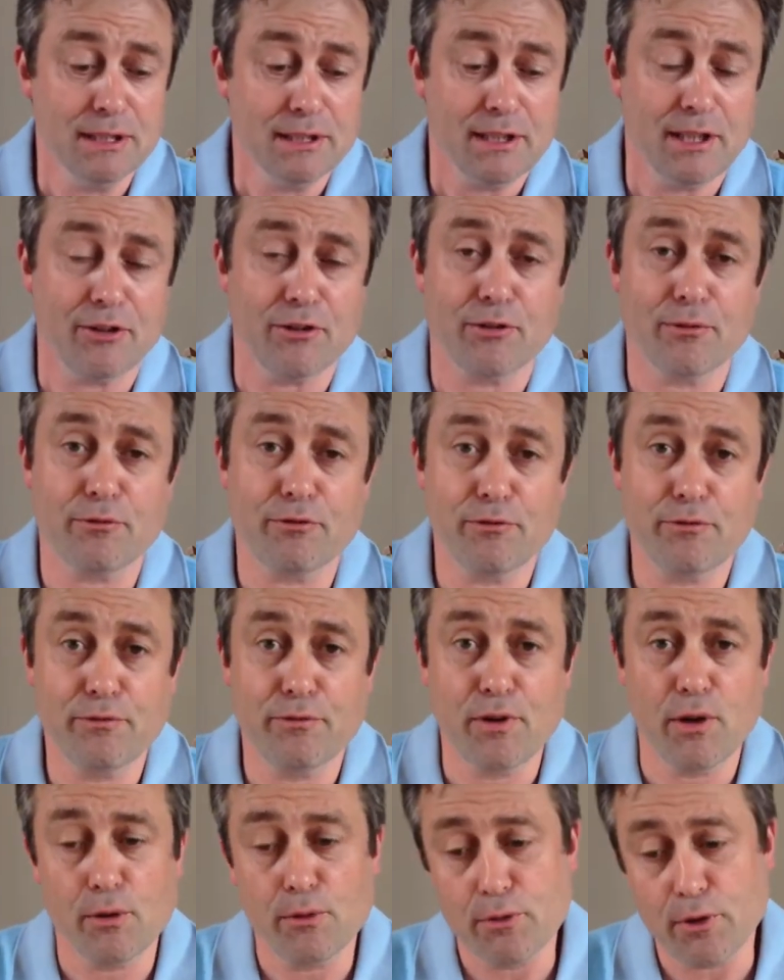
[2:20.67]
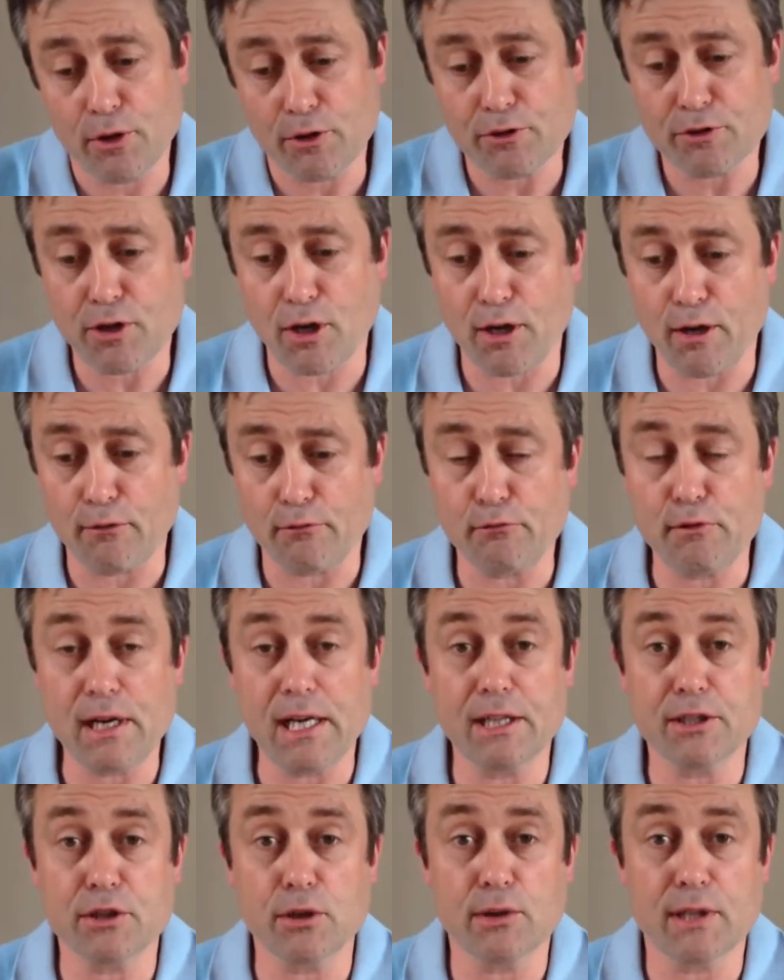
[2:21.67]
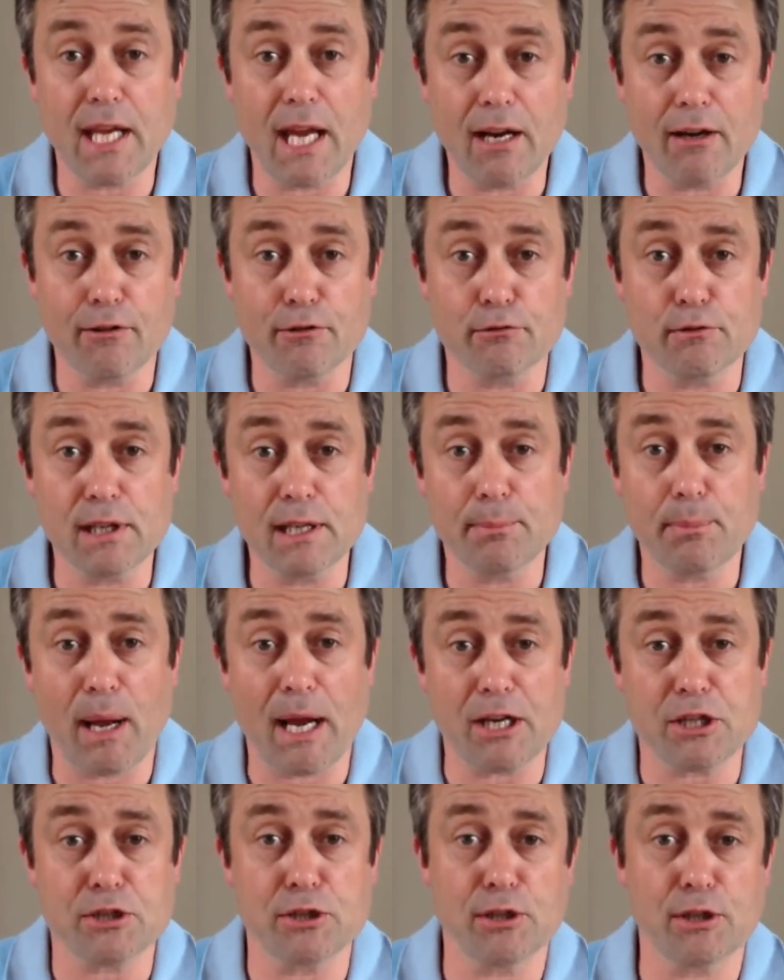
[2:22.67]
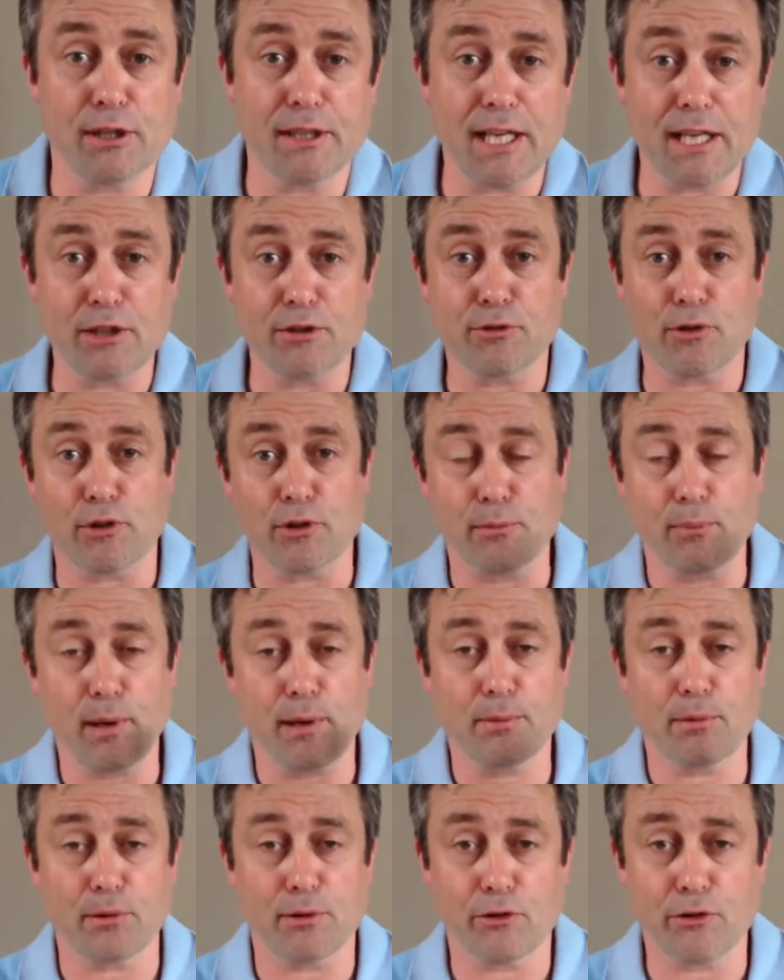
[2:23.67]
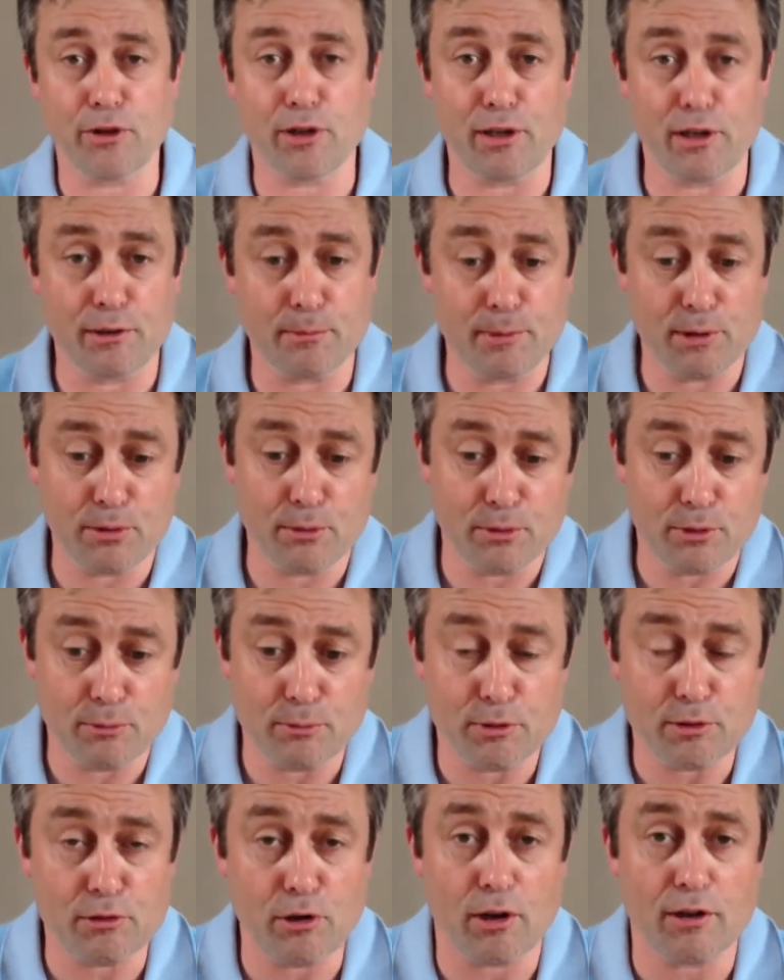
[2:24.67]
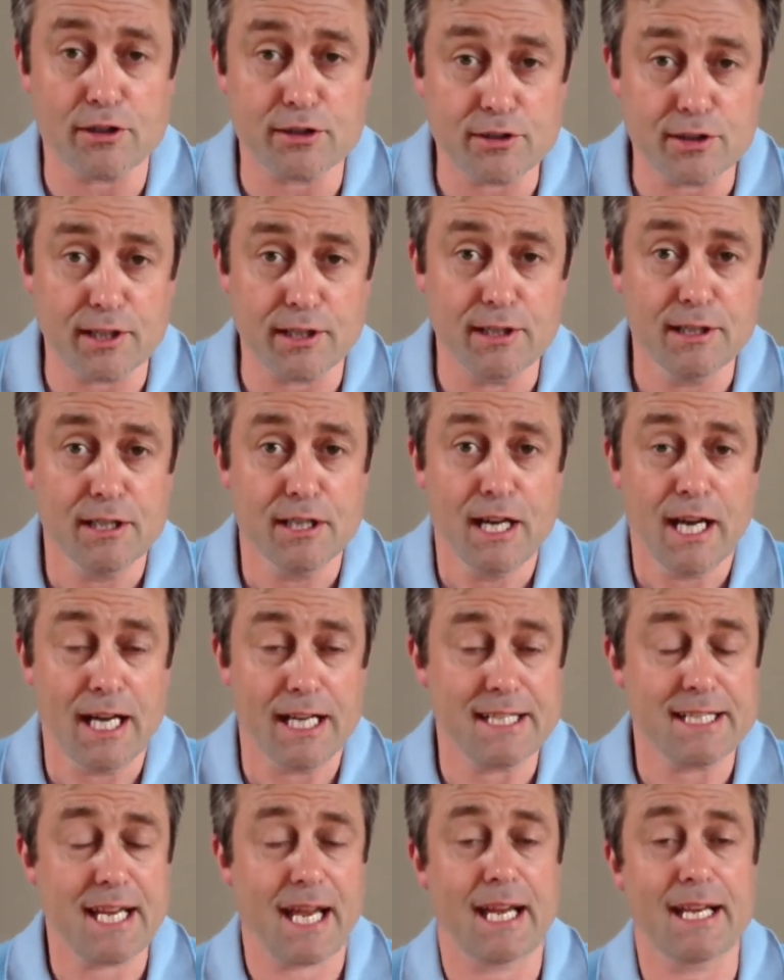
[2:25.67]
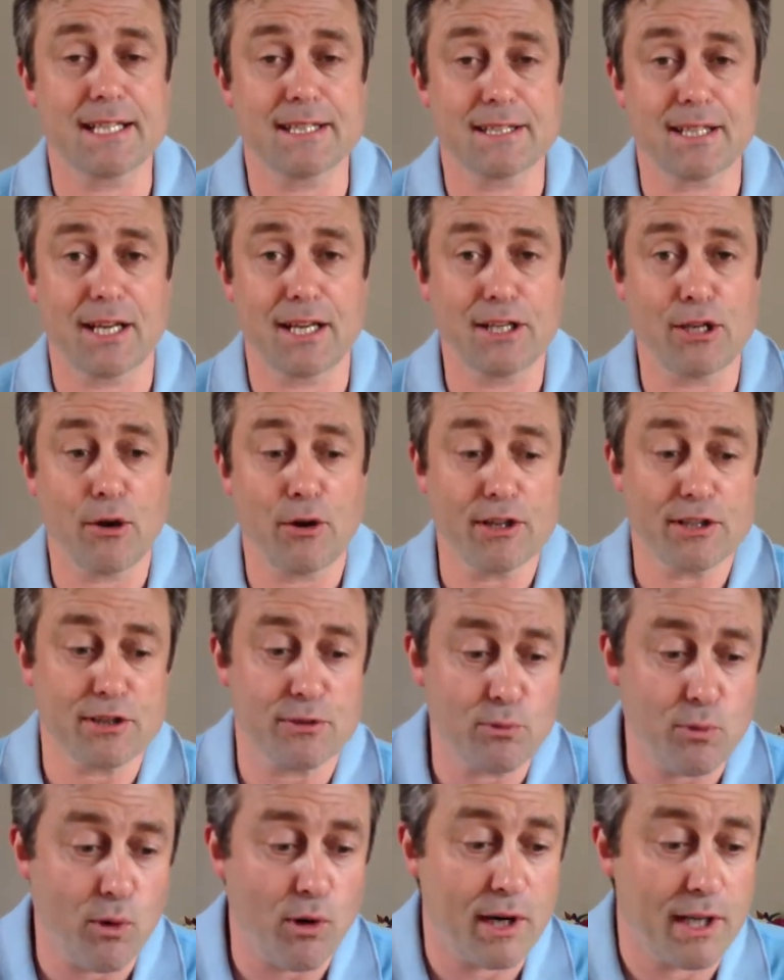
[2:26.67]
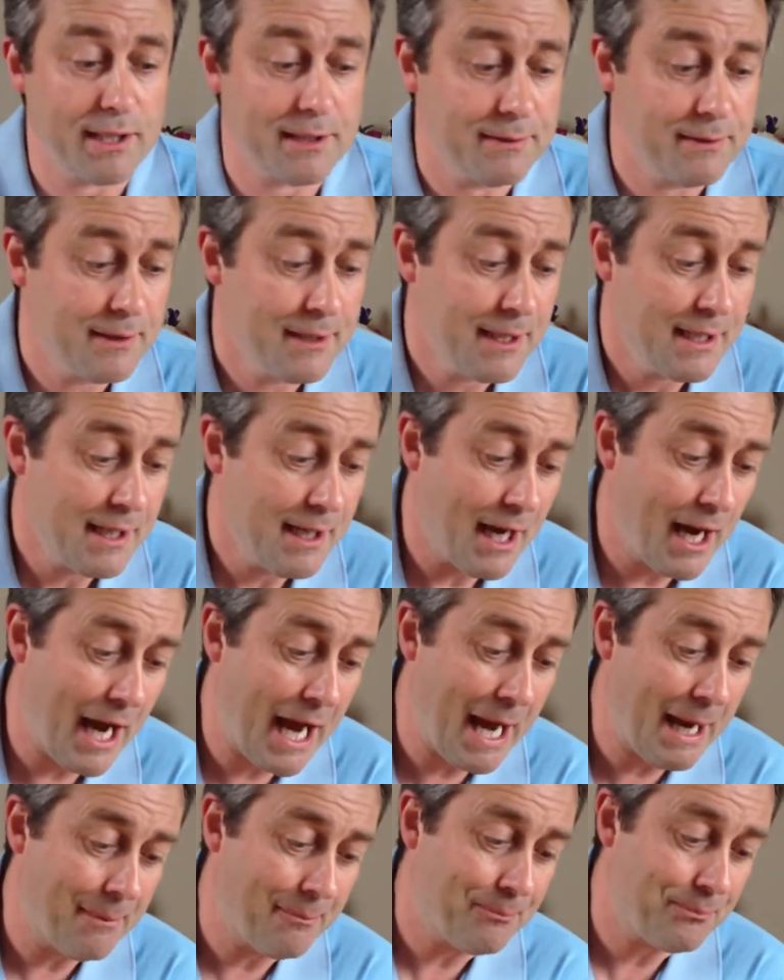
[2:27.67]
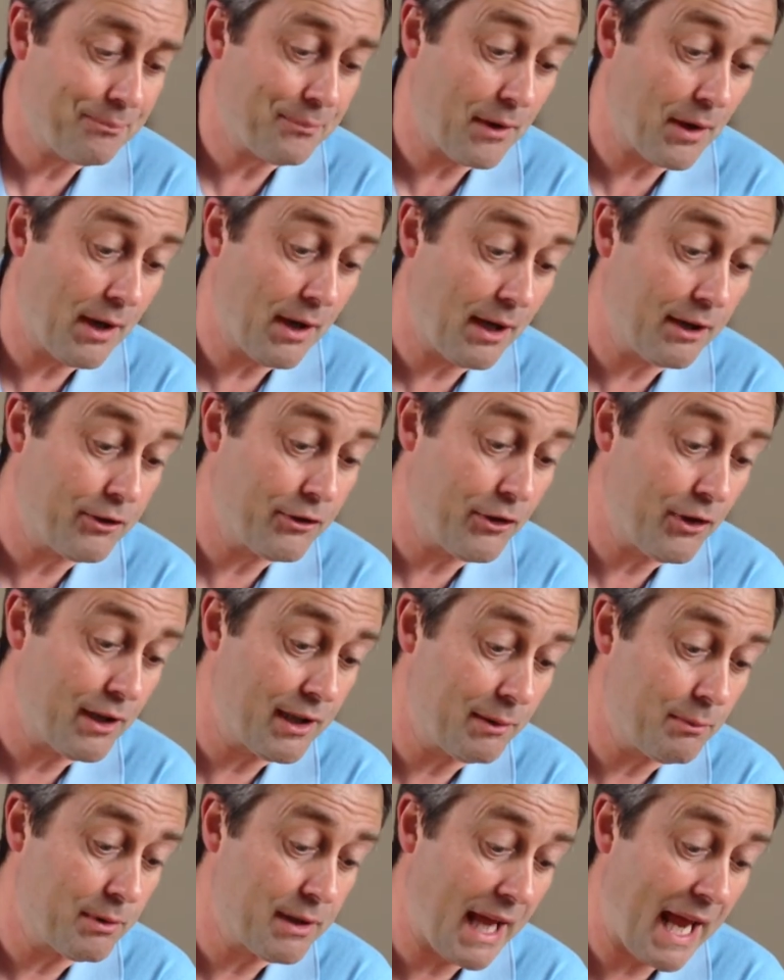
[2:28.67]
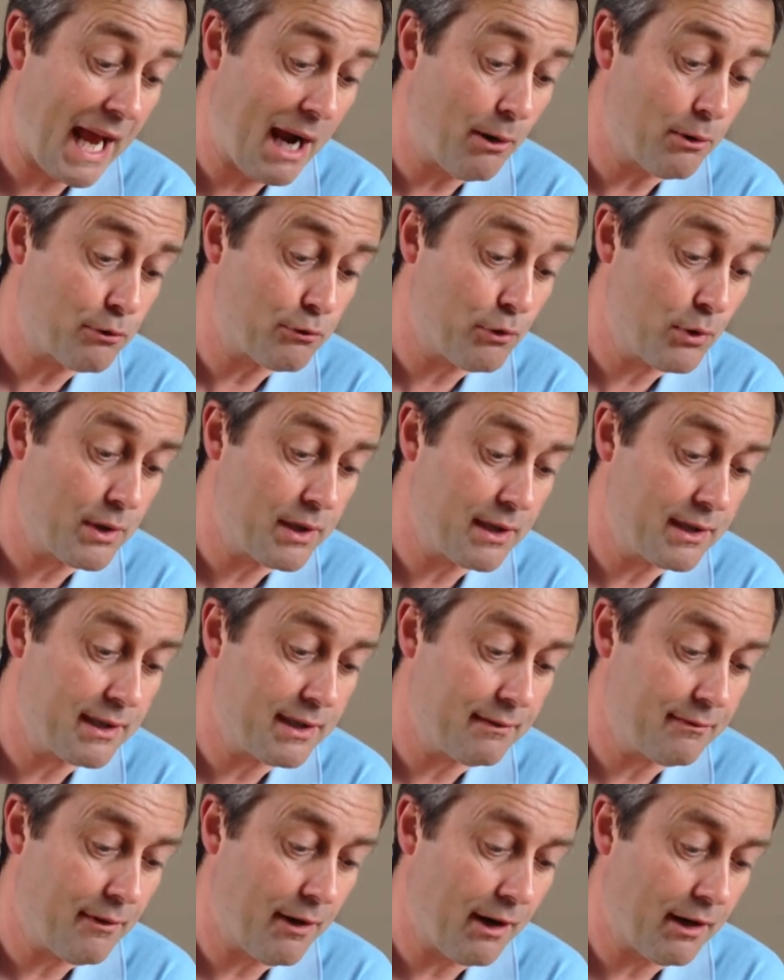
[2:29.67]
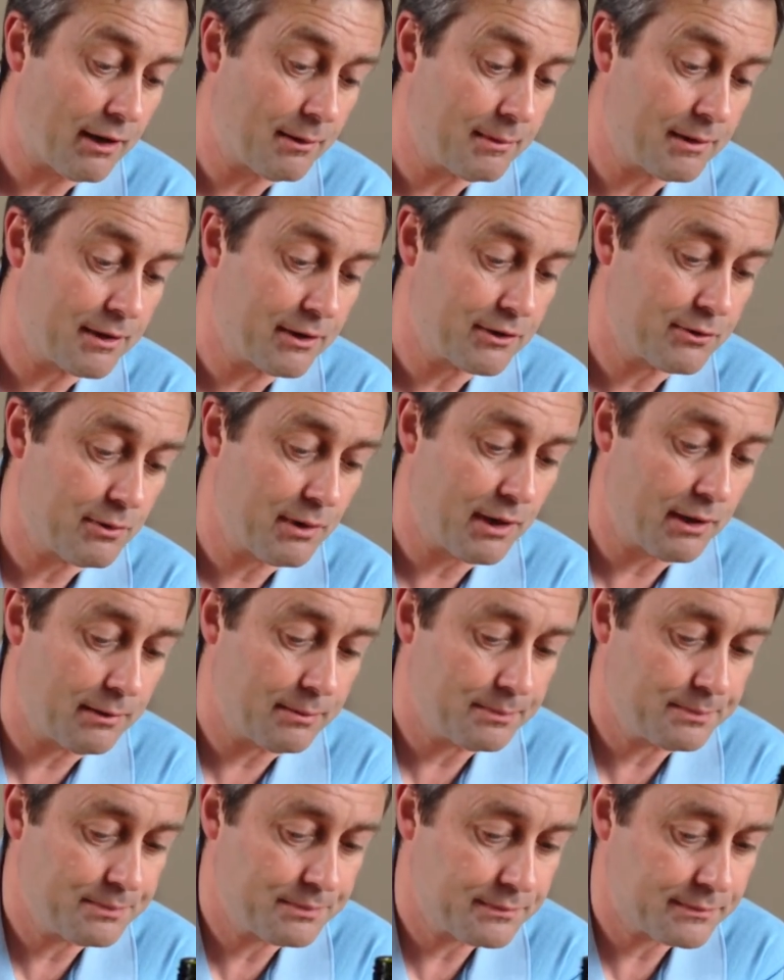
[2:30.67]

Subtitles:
There's a few that kind of really do care and really passionate, and then you've got the people who sit in the middle that would like to see and taste a nice wine, and certainly without ruining the environment as well.